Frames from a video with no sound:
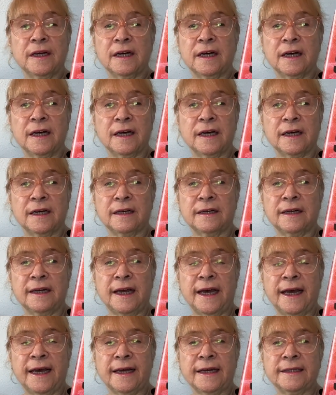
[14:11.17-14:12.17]

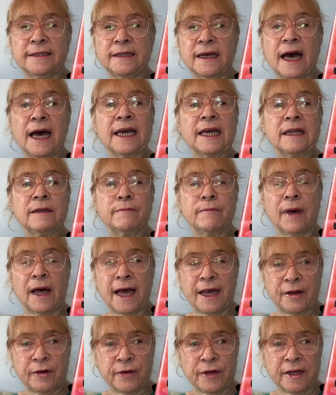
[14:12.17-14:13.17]
and I
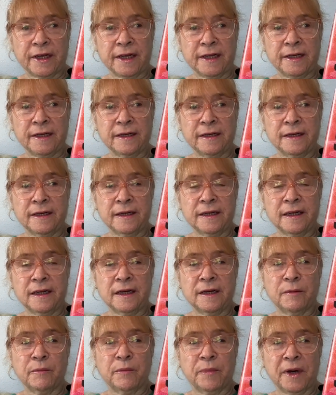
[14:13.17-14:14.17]
admired it,
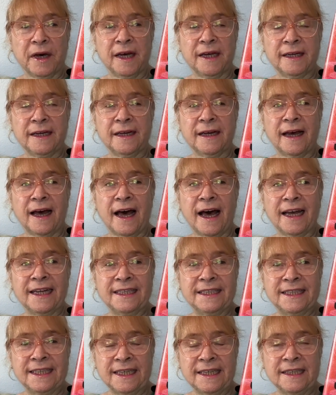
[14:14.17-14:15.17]
but I
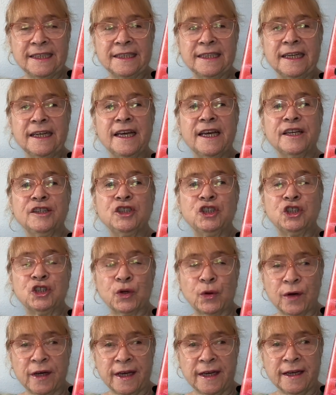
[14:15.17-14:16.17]
didn't
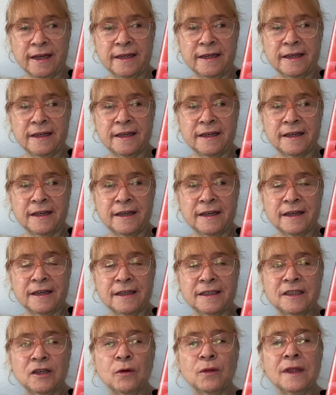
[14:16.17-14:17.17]
enjoy it.
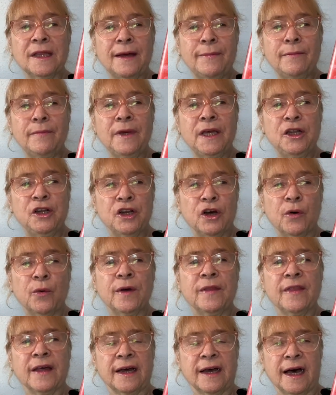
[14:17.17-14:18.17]
So let me know
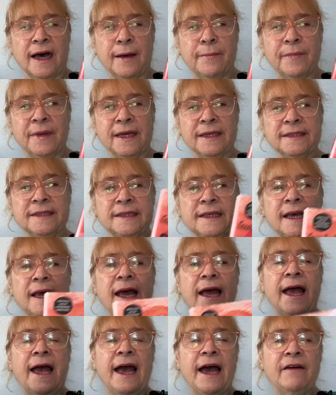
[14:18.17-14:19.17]
in the comments,
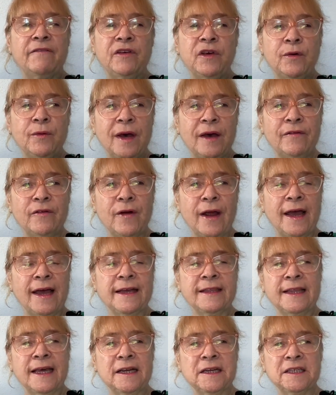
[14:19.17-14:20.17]
have you ever
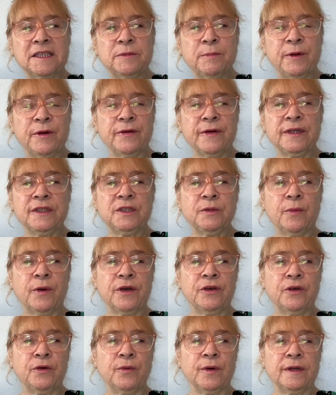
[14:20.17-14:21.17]
had that experience where
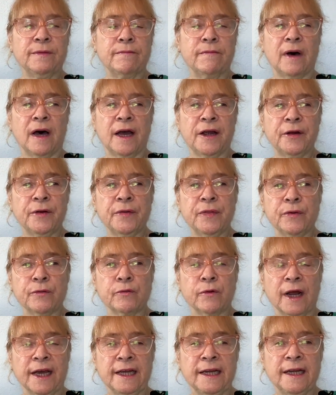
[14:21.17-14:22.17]
you admire the
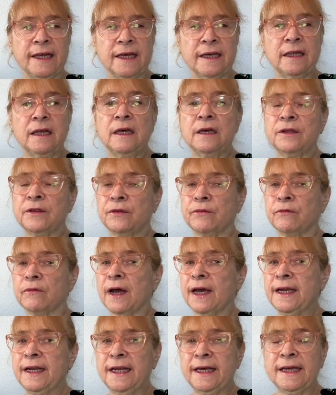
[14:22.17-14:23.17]
writing? The
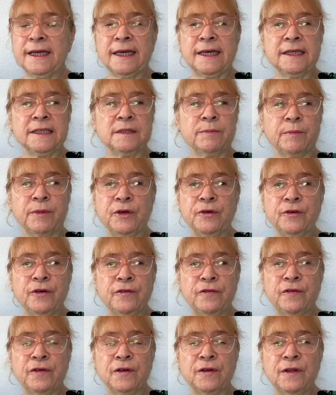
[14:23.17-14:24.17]
writing is
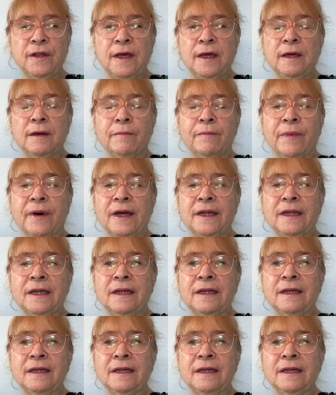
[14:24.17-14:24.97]
beautiful, but